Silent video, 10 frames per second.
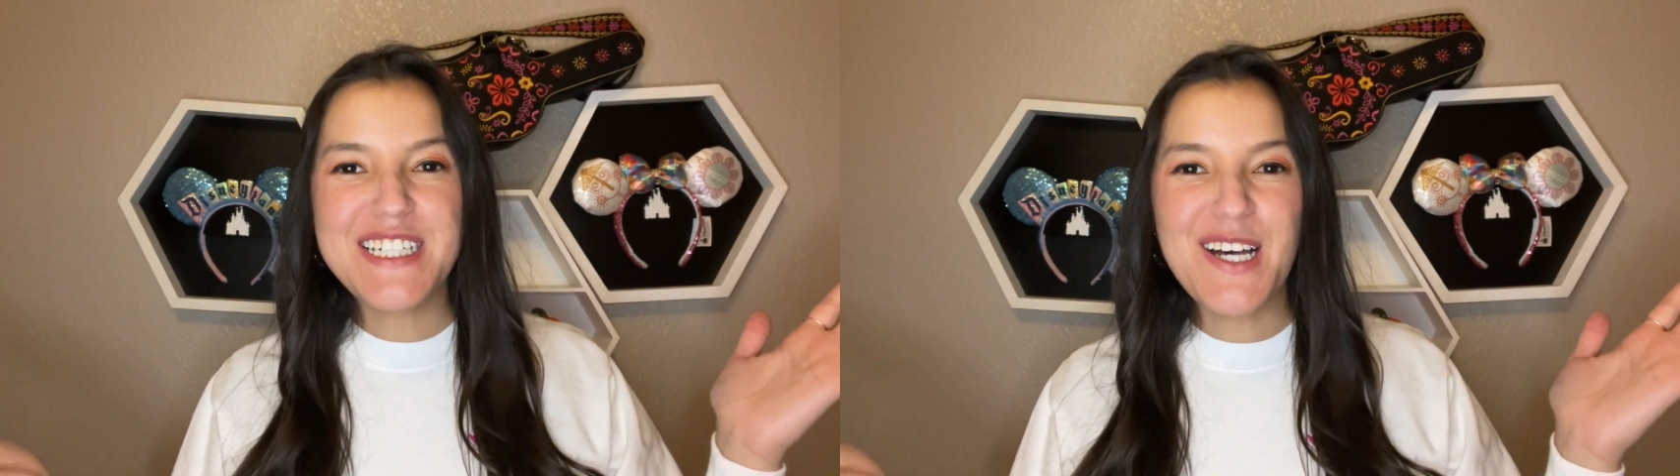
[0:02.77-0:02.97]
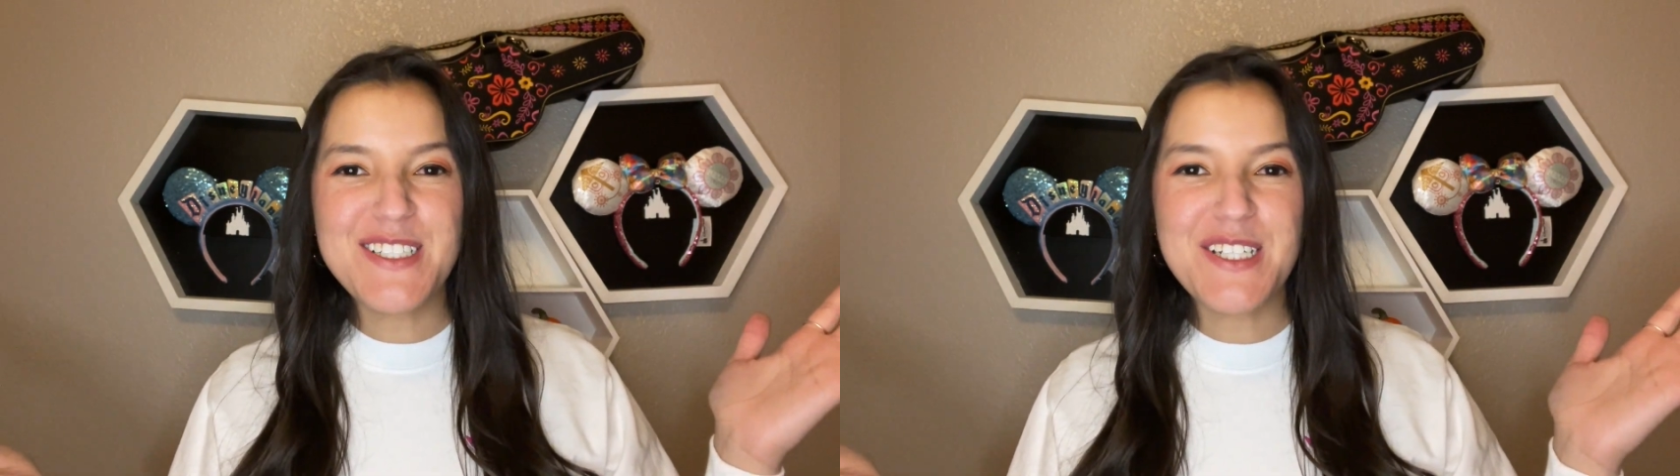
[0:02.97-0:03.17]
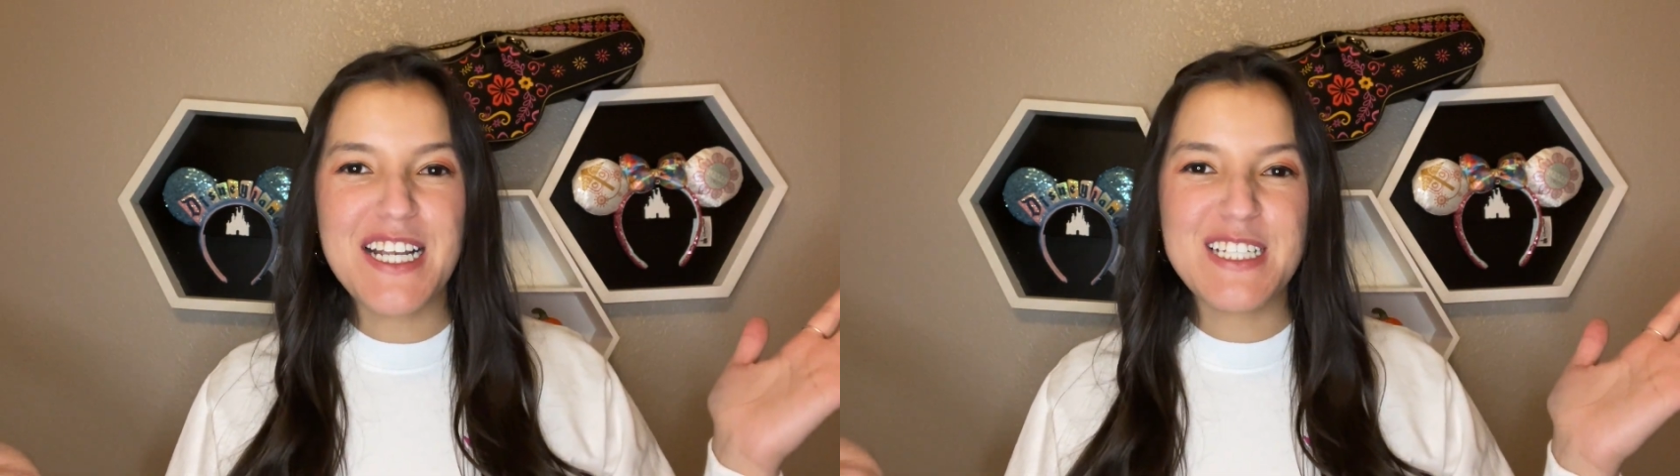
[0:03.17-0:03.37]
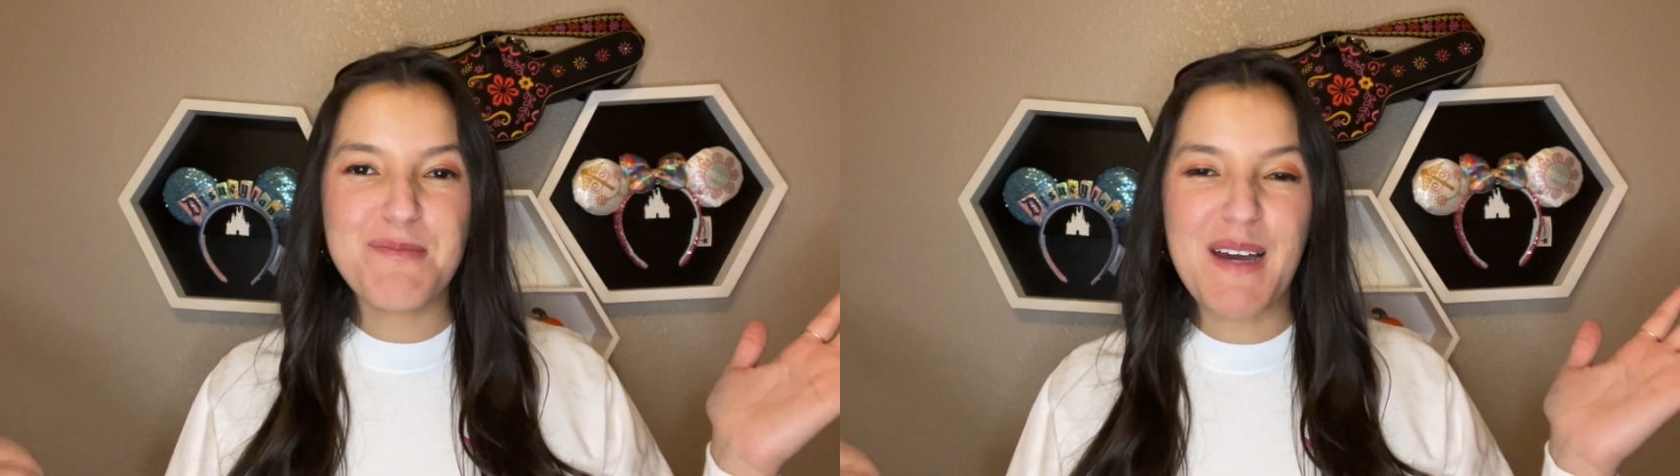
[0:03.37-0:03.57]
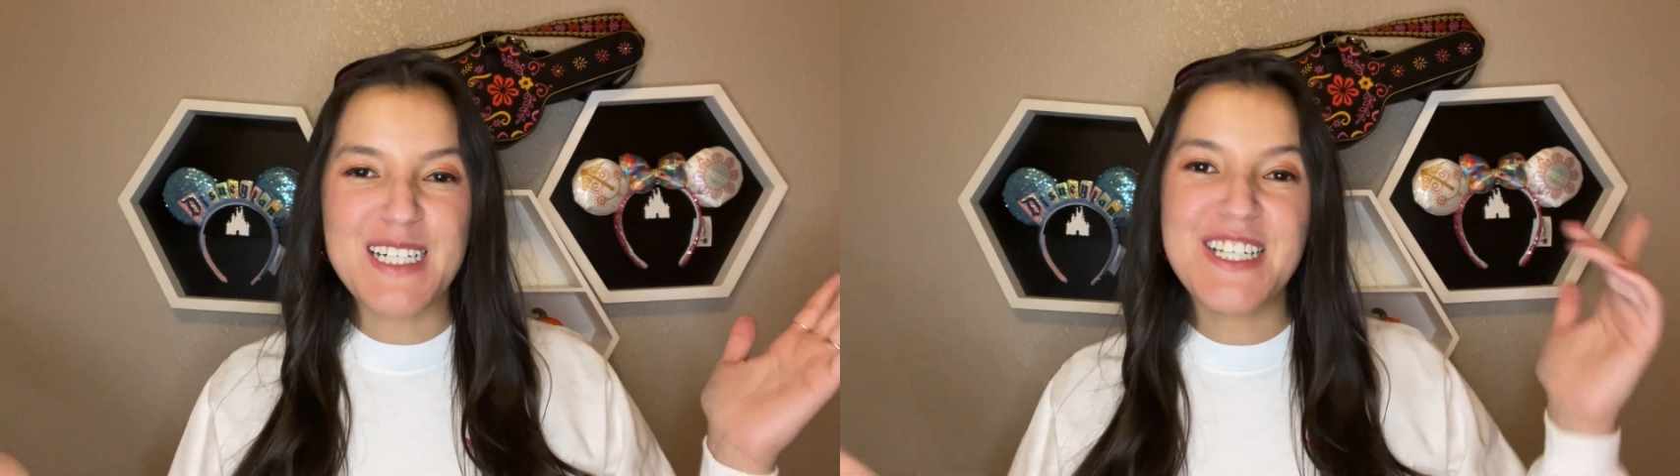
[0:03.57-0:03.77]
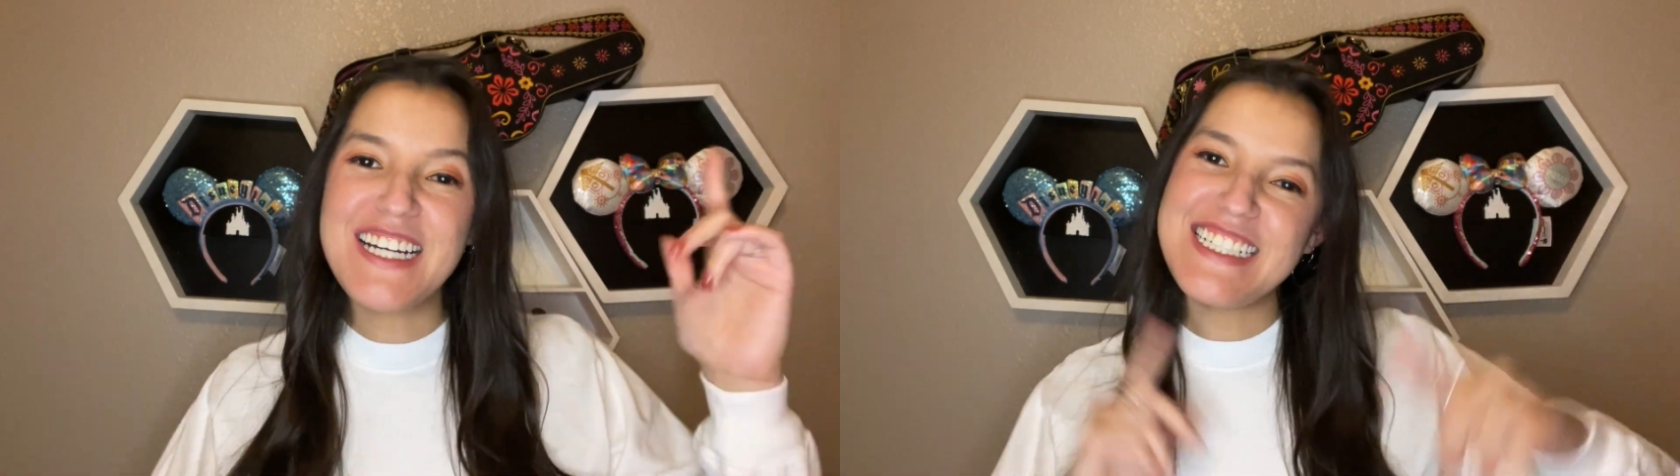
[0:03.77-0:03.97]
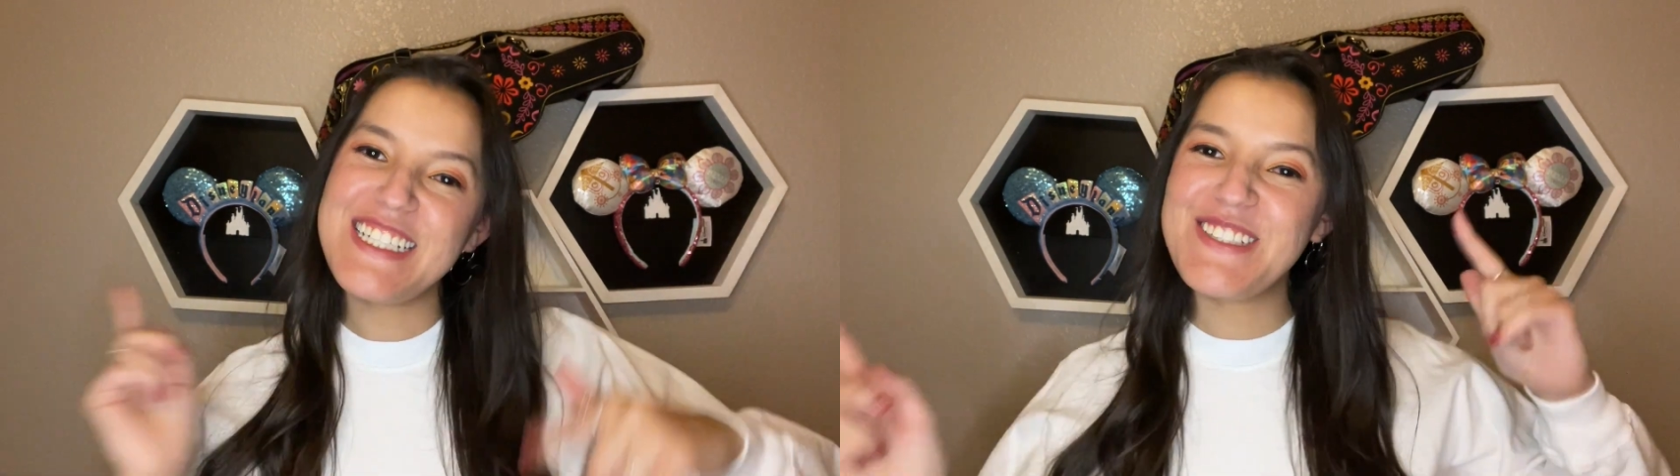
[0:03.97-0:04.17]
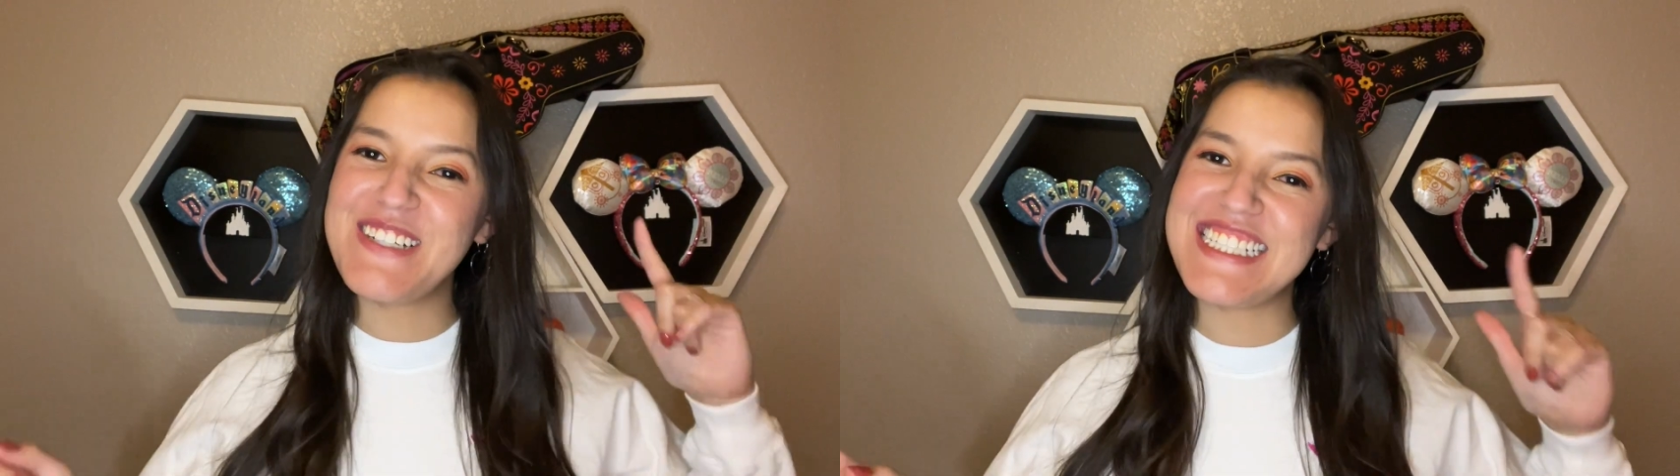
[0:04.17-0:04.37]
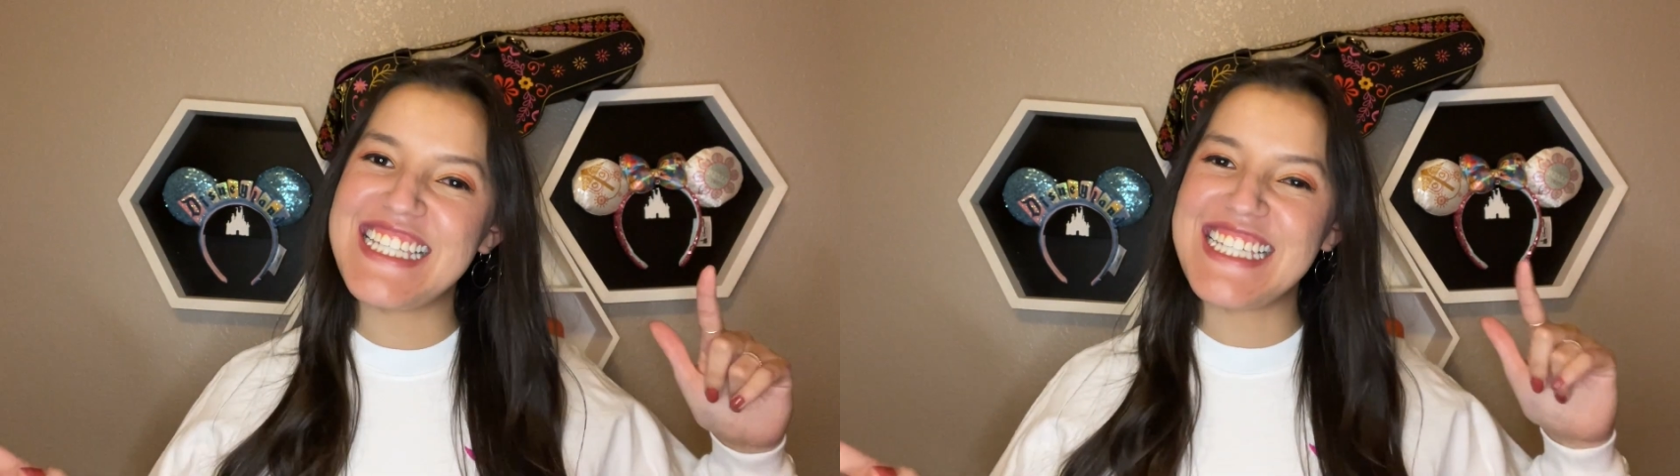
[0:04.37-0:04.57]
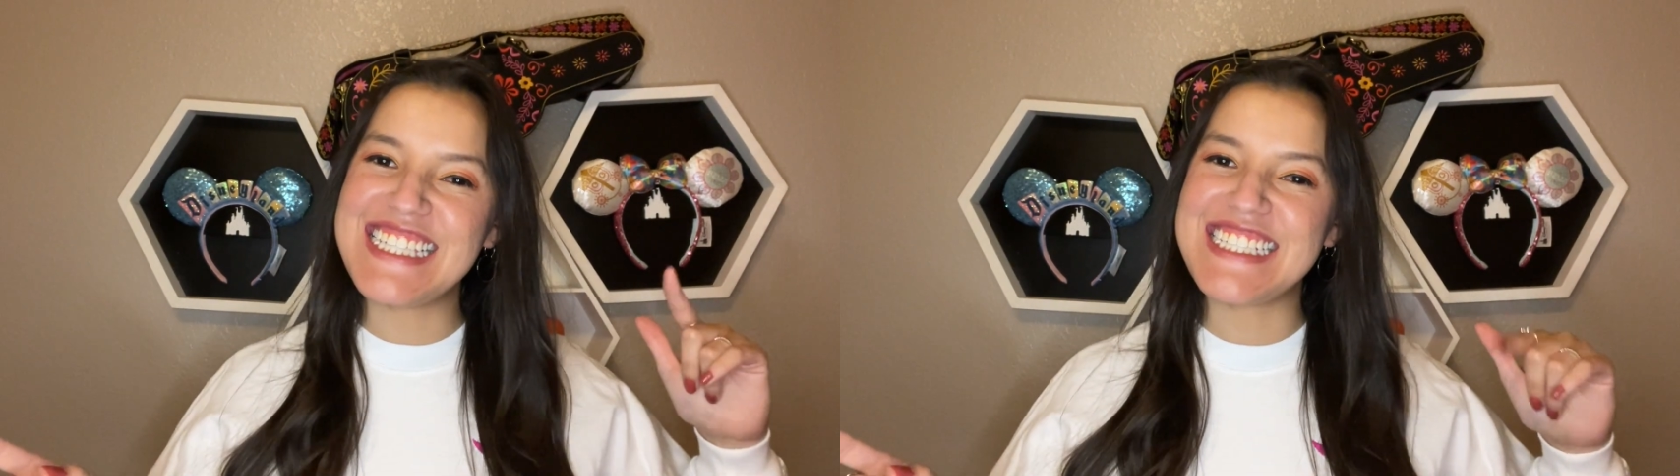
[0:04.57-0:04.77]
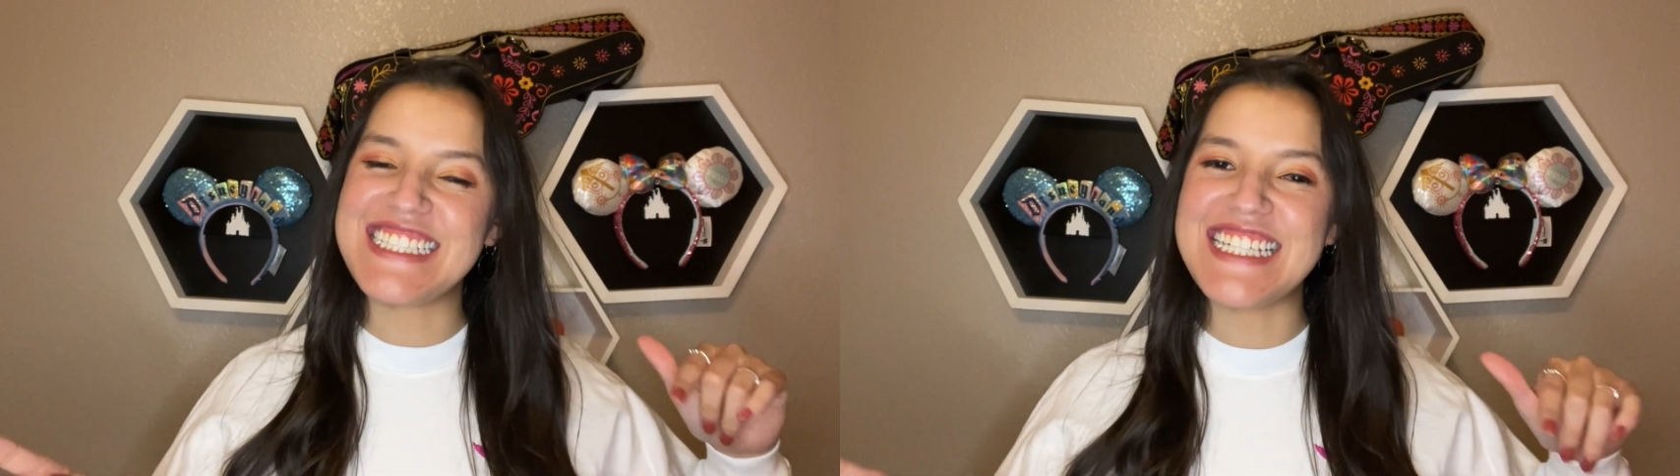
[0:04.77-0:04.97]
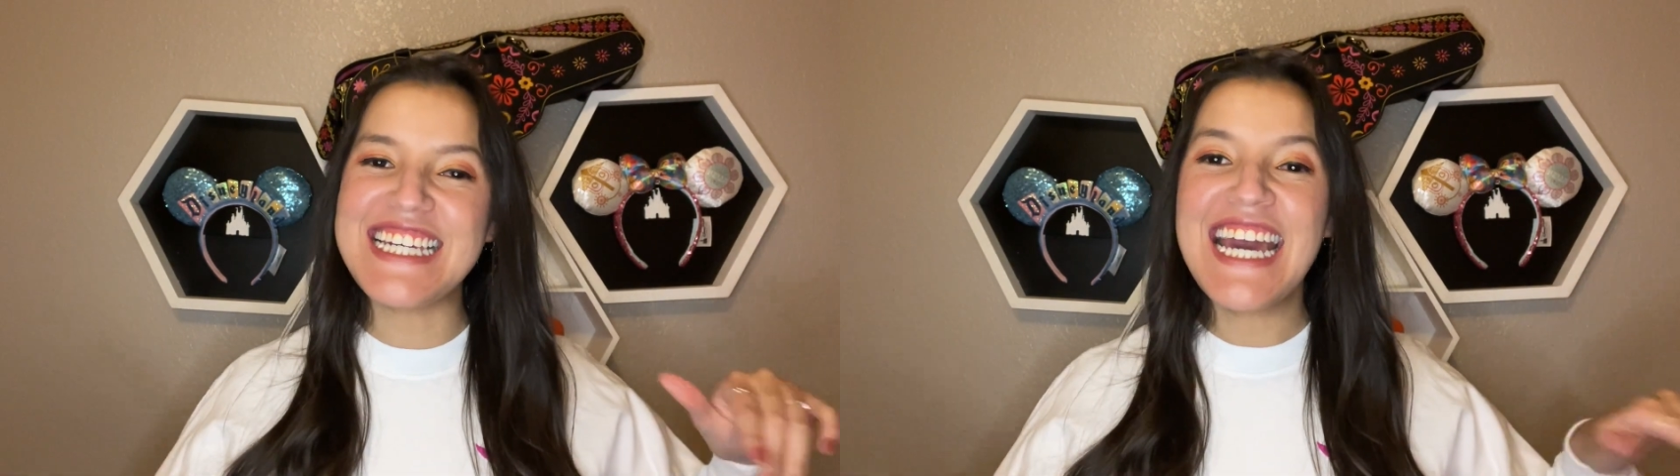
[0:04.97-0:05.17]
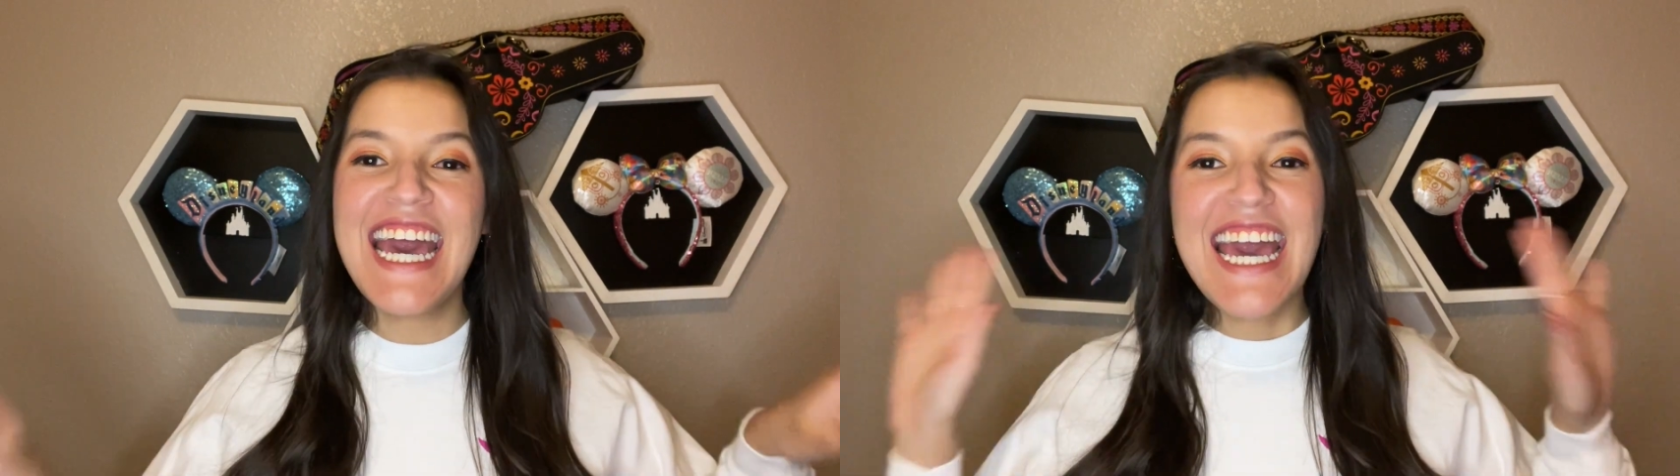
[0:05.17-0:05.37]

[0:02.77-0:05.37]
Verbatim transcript: also known as Backttalk, and I do anything Disney.